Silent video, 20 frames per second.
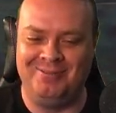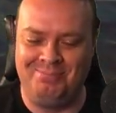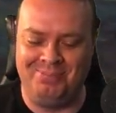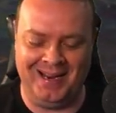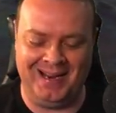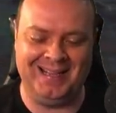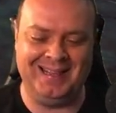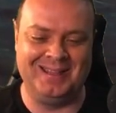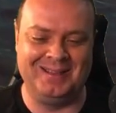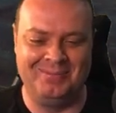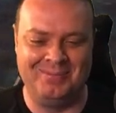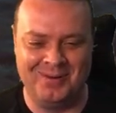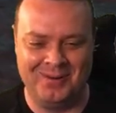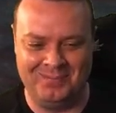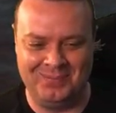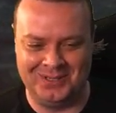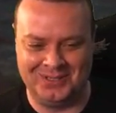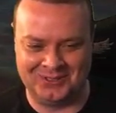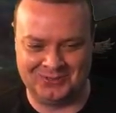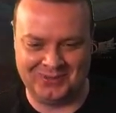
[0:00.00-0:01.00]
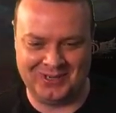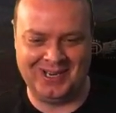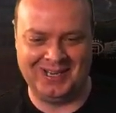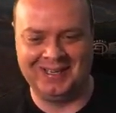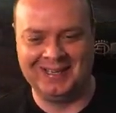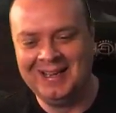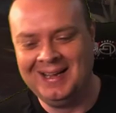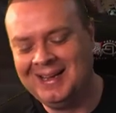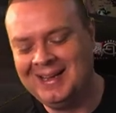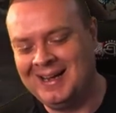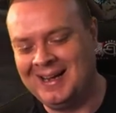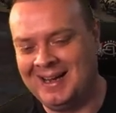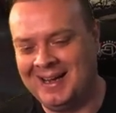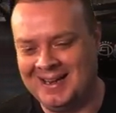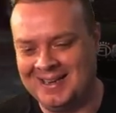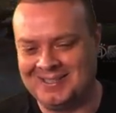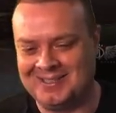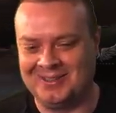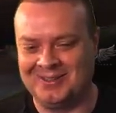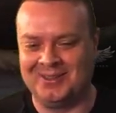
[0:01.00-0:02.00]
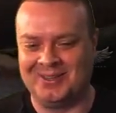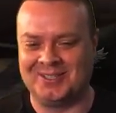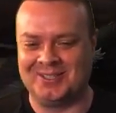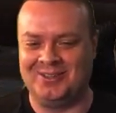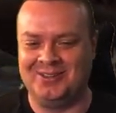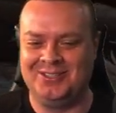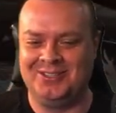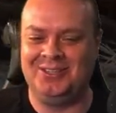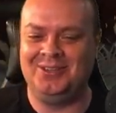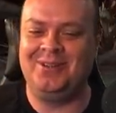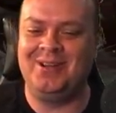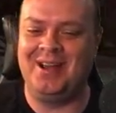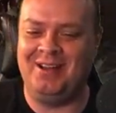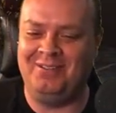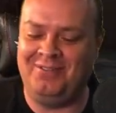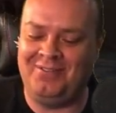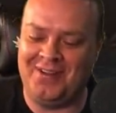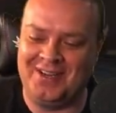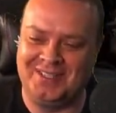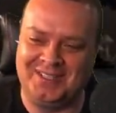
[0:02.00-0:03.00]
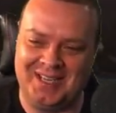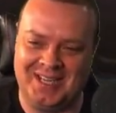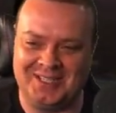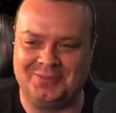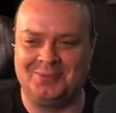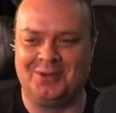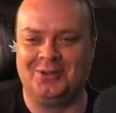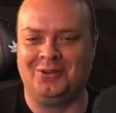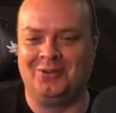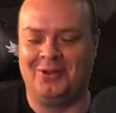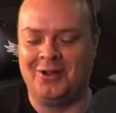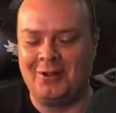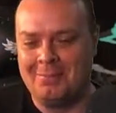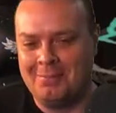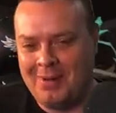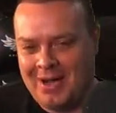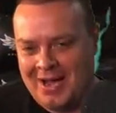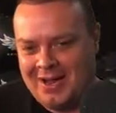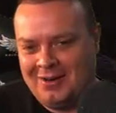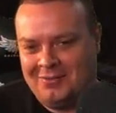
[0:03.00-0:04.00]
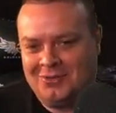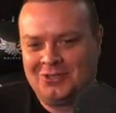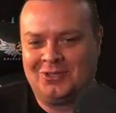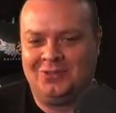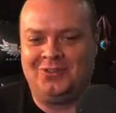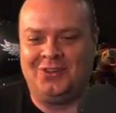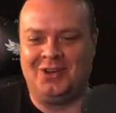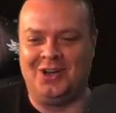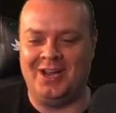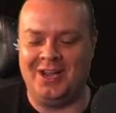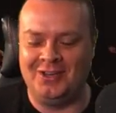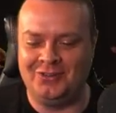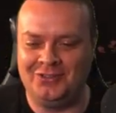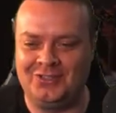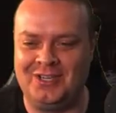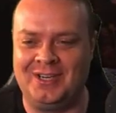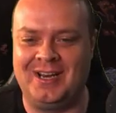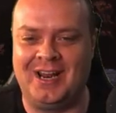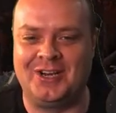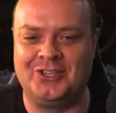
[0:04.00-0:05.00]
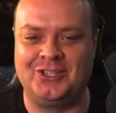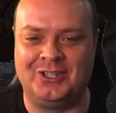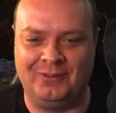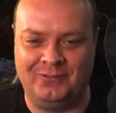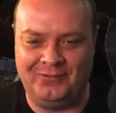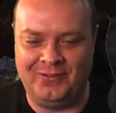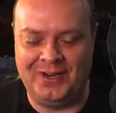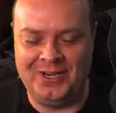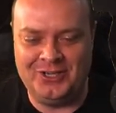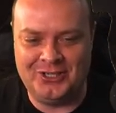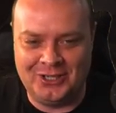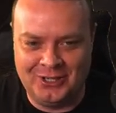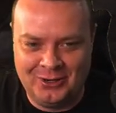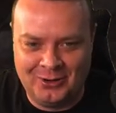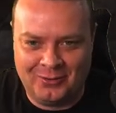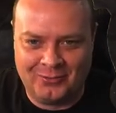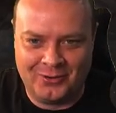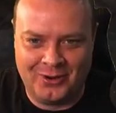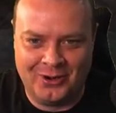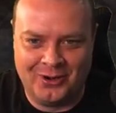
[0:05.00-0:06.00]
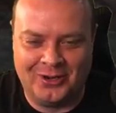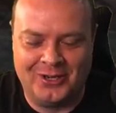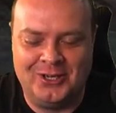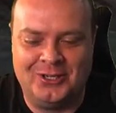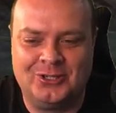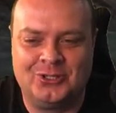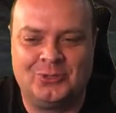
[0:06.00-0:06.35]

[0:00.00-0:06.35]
to pick them up as well. Uh, so as long as you have Phantasma on you, you can buy them. So if you're not interested in actually finishing your run or